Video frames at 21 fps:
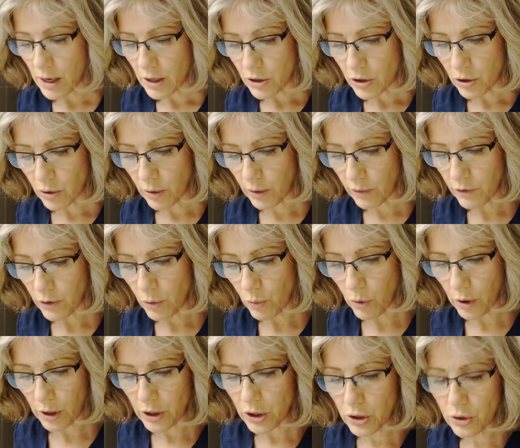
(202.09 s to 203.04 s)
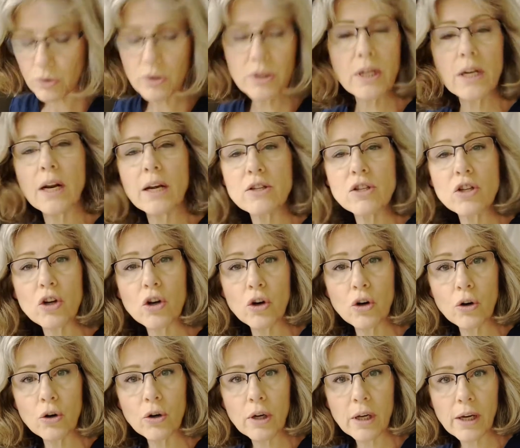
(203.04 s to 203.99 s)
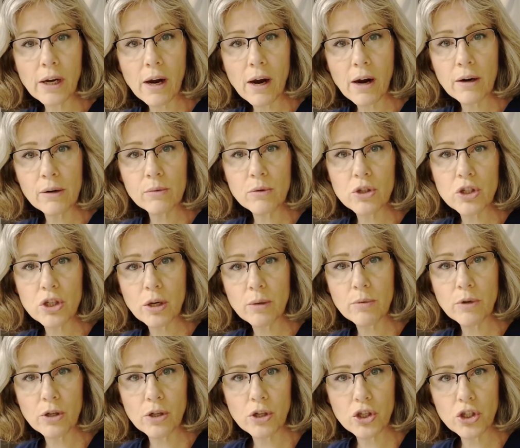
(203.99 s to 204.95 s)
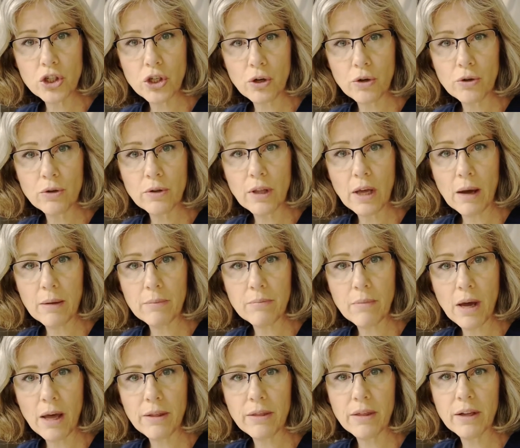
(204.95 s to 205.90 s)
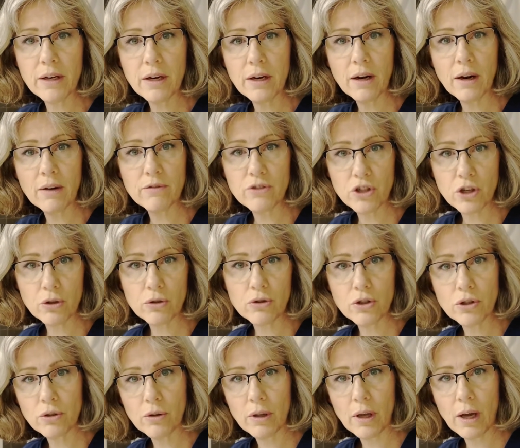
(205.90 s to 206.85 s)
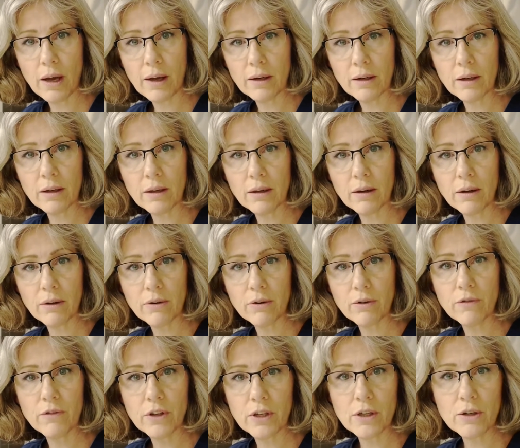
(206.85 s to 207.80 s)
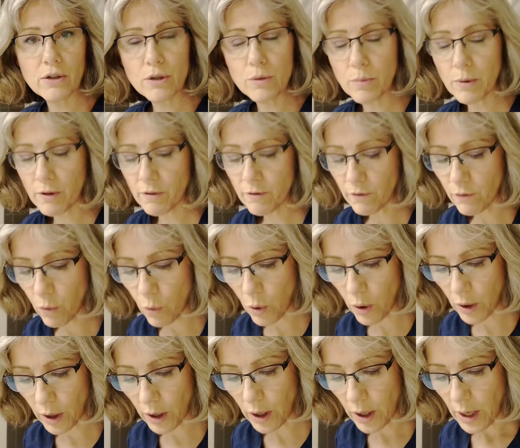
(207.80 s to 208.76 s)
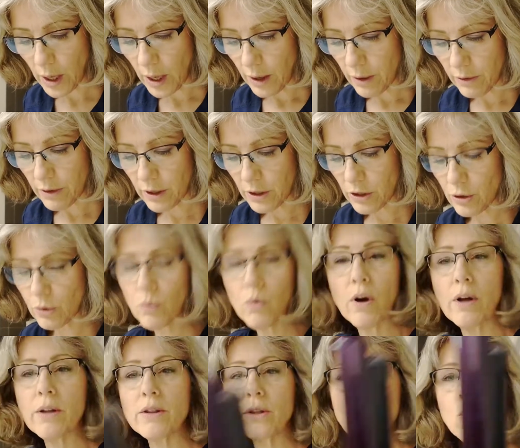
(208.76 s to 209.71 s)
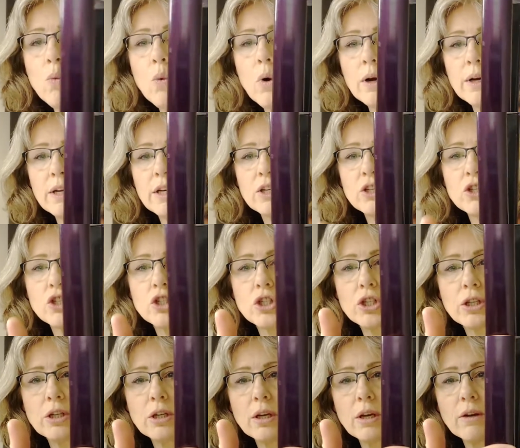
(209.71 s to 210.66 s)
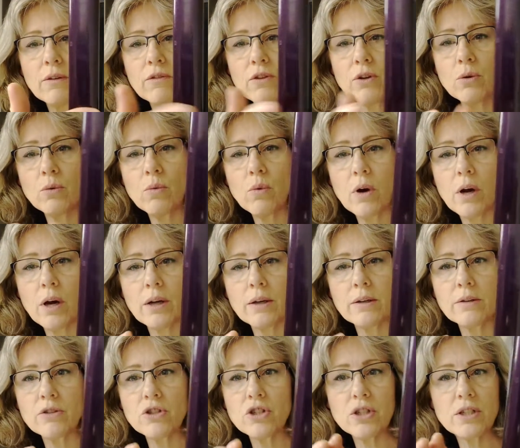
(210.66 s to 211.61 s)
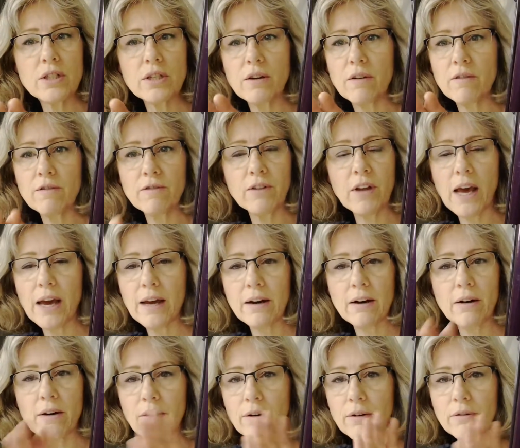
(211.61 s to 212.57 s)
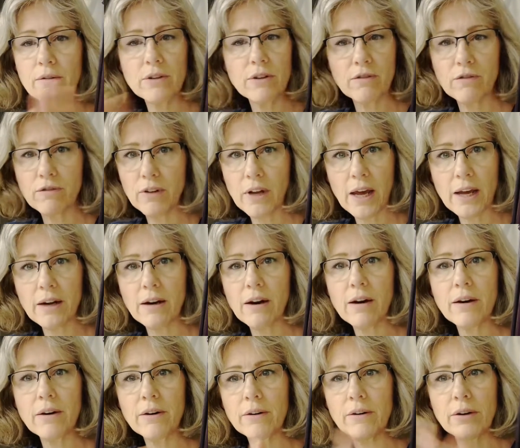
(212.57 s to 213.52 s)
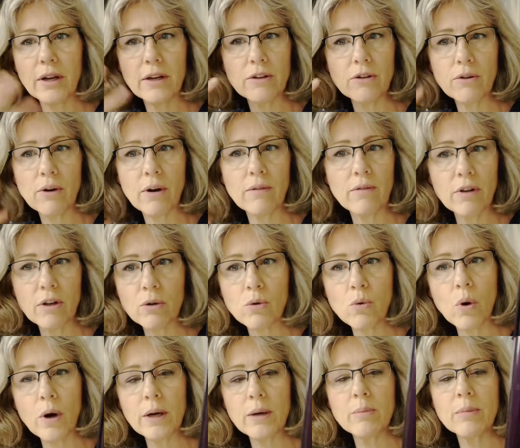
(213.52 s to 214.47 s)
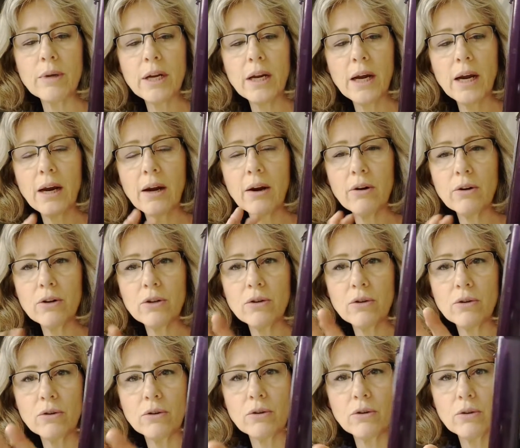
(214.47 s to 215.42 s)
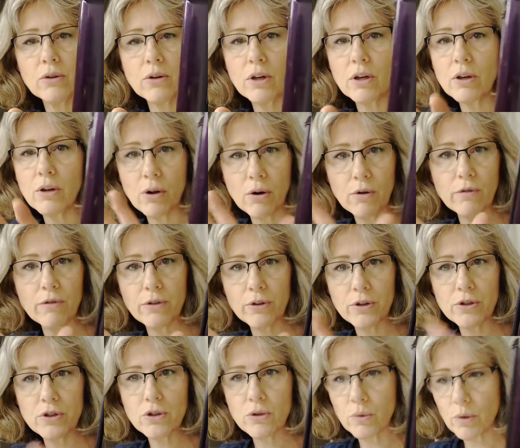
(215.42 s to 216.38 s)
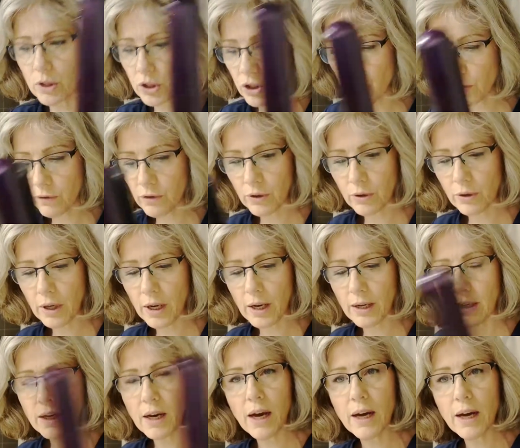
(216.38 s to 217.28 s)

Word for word: So if you want to use it as a curling iron, which I'm going to show you that method, and I've showed you that in other videos before, then you want the one inch. If you want just a flat iron to flat iron and you have a, quite a bit of hair, you, you can go for the two inch if you'd like.